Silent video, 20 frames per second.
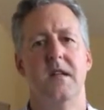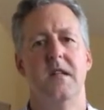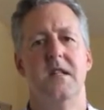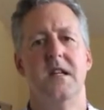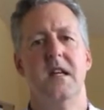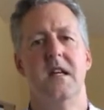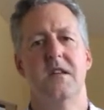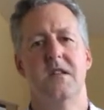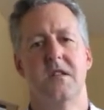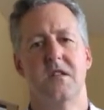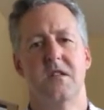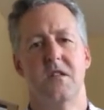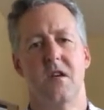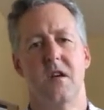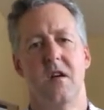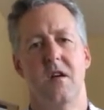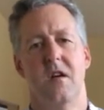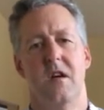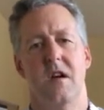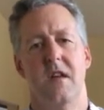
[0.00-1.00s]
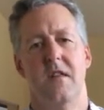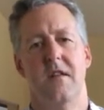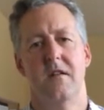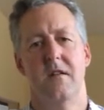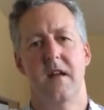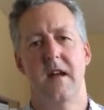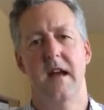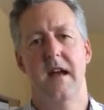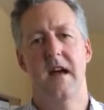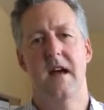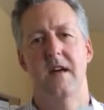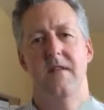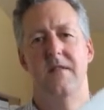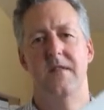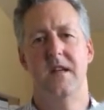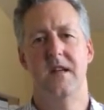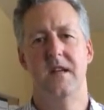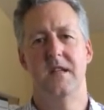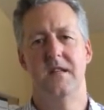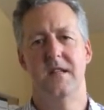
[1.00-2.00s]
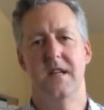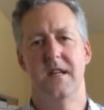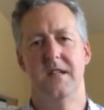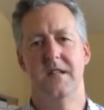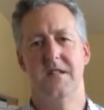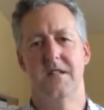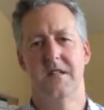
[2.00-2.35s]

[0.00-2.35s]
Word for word: and chances are they're going to have these